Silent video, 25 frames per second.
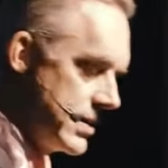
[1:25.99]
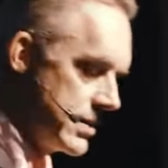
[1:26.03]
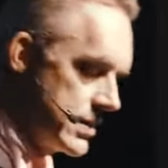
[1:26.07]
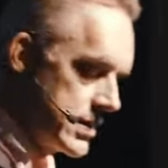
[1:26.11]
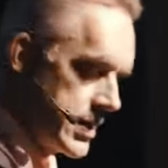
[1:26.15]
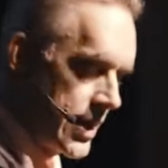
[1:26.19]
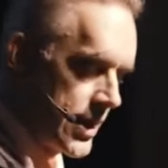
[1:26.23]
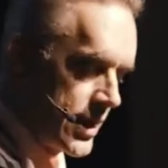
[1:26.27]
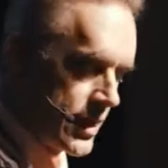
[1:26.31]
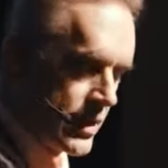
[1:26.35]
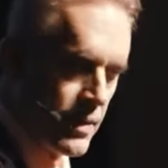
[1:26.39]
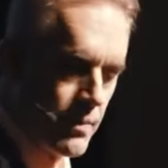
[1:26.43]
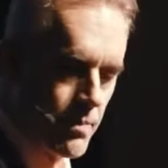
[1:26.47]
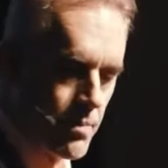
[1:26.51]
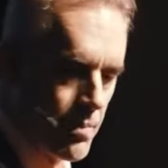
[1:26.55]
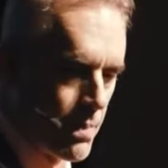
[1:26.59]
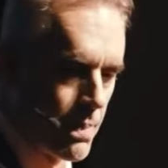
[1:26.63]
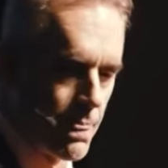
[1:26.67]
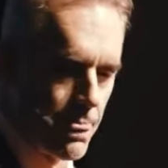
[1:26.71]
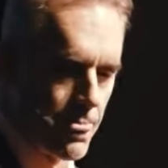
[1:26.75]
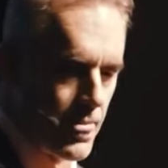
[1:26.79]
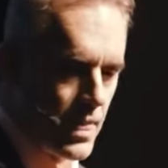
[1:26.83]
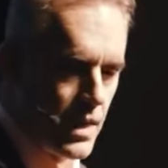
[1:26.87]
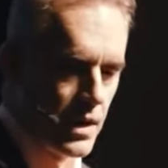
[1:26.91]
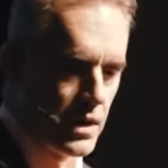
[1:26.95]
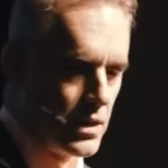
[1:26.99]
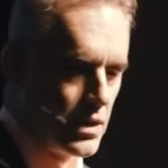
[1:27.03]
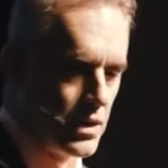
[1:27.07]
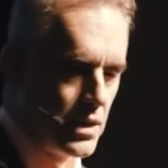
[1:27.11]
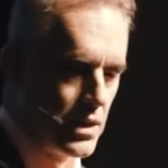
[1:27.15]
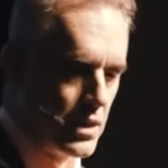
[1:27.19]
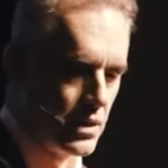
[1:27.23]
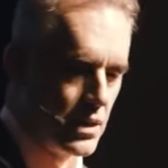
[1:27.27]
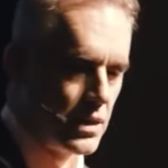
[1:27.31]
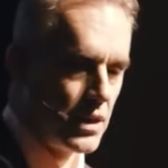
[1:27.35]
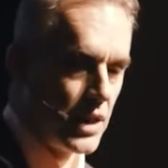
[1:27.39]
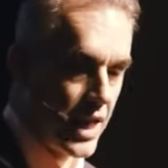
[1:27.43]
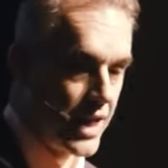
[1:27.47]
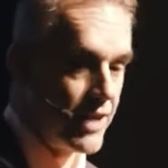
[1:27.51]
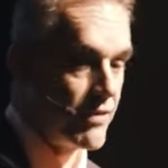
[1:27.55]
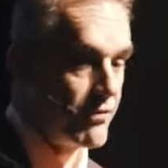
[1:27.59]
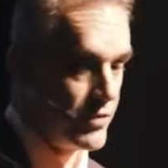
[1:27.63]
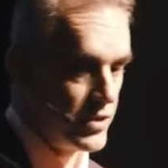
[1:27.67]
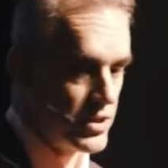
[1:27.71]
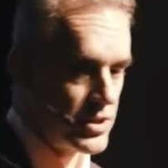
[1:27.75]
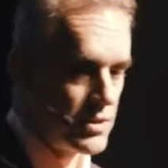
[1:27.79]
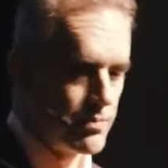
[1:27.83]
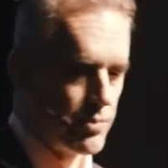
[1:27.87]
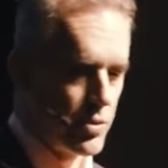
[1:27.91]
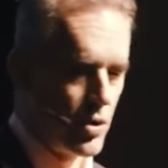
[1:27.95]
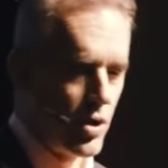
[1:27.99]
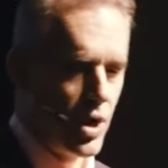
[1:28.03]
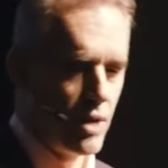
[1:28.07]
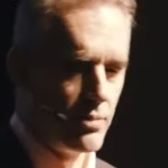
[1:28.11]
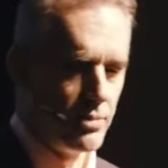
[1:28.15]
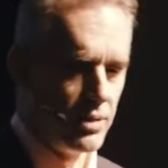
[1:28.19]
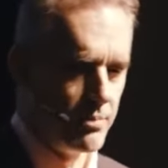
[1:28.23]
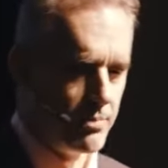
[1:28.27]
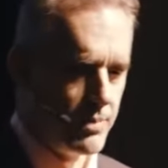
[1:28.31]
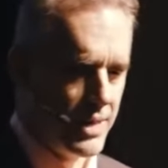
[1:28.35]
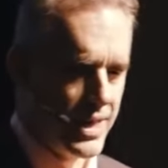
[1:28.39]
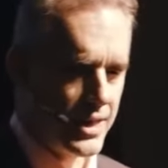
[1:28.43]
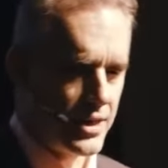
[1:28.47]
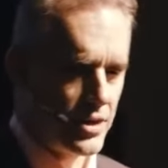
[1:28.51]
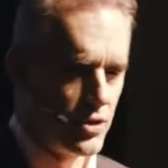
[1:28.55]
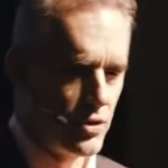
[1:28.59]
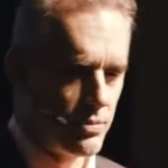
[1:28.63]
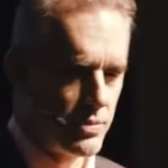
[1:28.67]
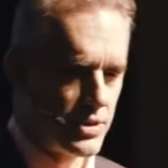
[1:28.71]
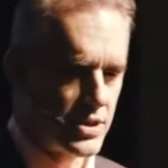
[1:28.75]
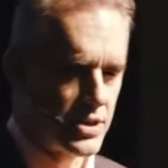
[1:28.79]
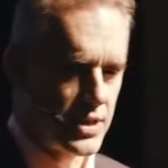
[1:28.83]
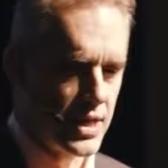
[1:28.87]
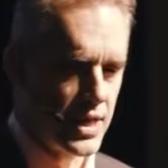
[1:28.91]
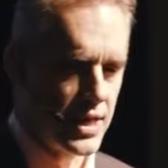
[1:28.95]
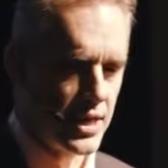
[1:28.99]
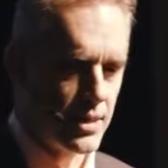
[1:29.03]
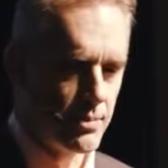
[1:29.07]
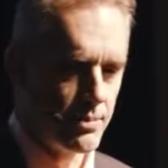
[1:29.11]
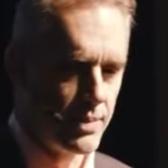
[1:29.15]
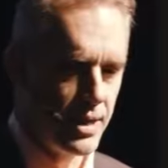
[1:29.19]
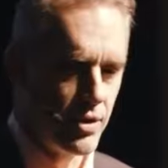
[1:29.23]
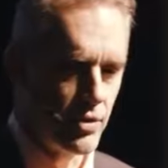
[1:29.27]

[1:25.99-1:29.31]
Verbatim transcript: It's like, life is a problem, make no mistake